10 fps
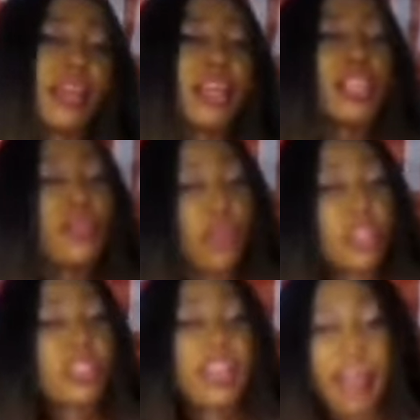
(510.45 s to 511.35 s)
The
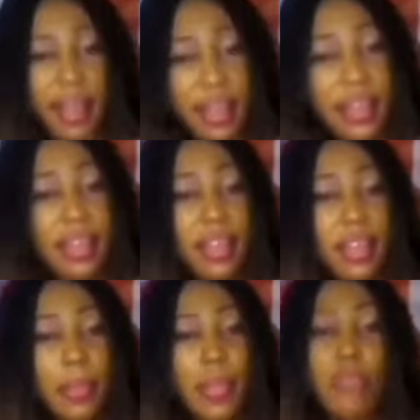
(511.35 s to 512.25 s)
first guy,
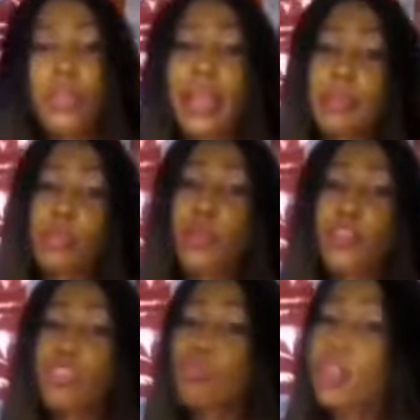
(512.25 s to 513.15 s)
you kept someone for
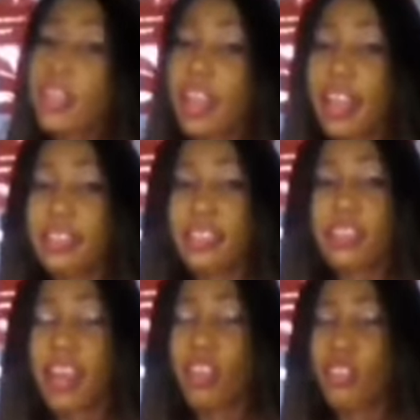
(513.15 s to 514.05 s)
2 years,
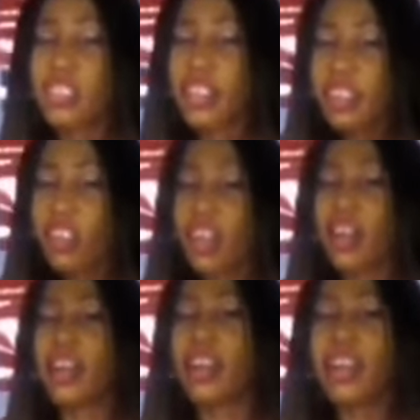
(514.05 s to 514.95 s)
and you're cheating on
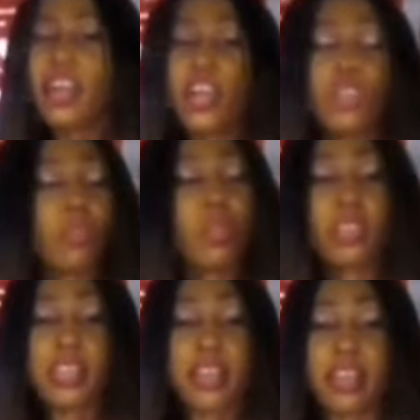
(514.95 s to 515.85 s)
her. You don't want to
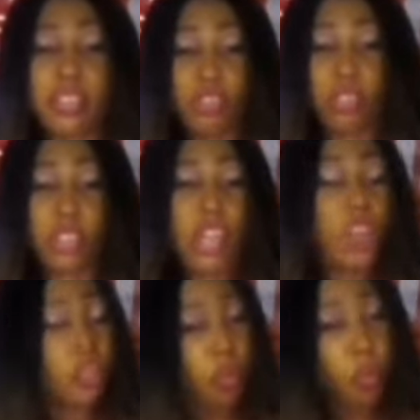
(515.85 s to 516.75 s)
tell her the truth.
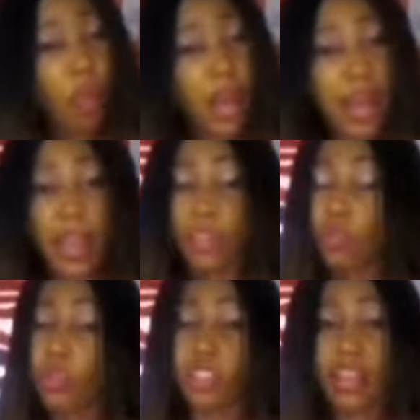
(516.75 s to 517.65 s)
You don't want her, you don't
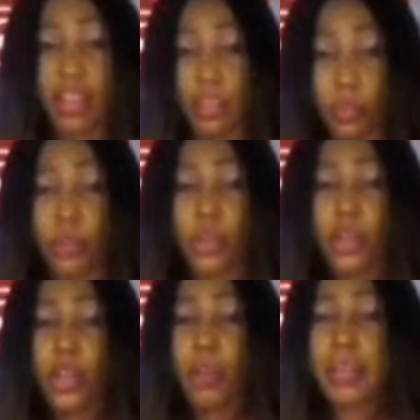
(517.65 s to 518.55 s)
want to let her know.
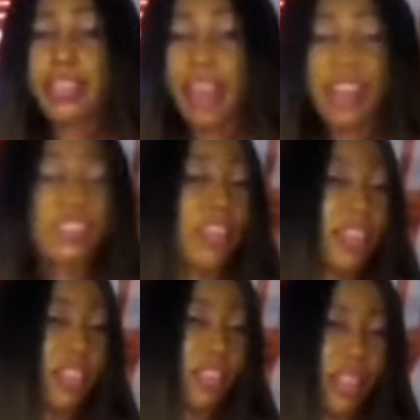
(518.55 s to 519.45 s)
These guys
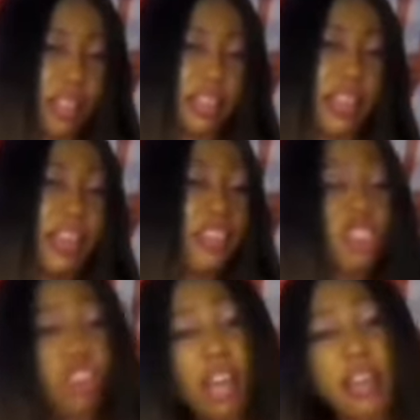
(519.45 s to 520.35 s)
don't do this. It's
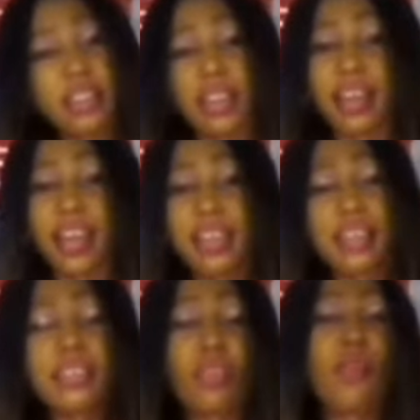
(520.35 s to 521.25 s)
wrong. The lady
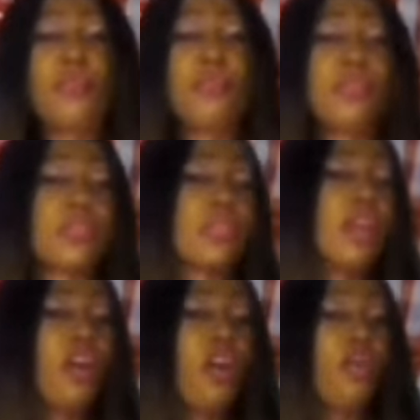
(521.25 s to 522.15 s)
someone proposed,
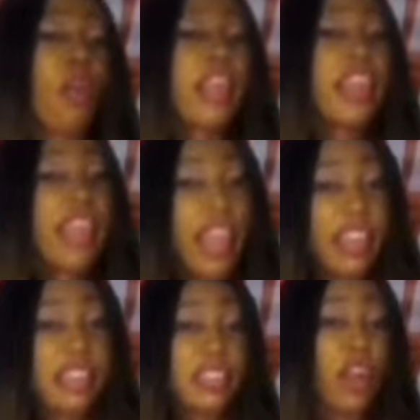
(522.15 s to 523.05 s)
1 year
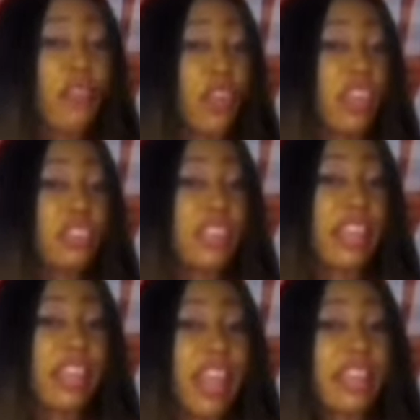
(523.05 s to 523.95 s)
is enough for you to say
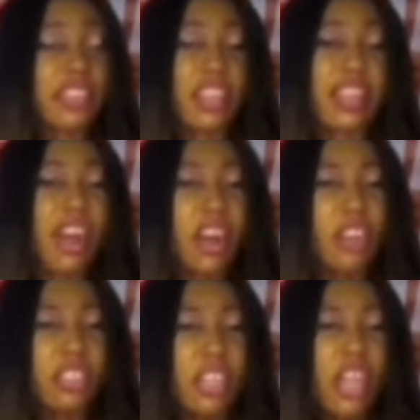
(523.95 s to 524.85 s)
yes or
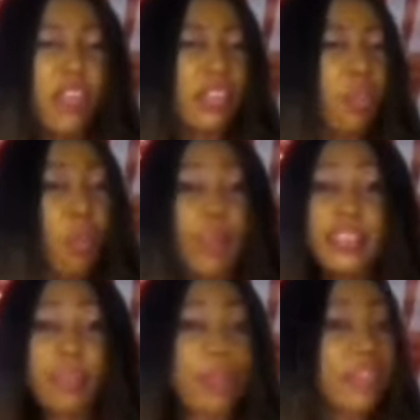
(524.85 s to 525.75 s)
no. If you don't want
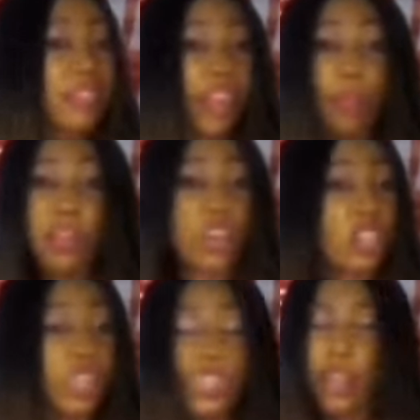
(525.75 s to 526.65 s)
him, let him go.
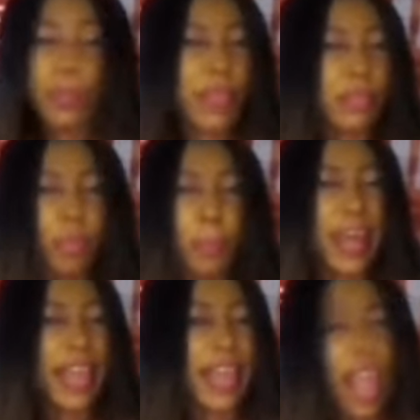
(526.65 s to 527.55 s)
Don't keep him. Don't
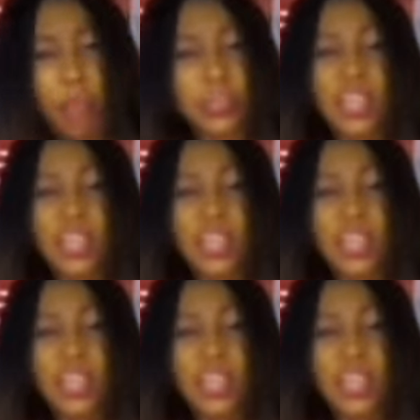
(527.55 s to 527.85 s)
play games.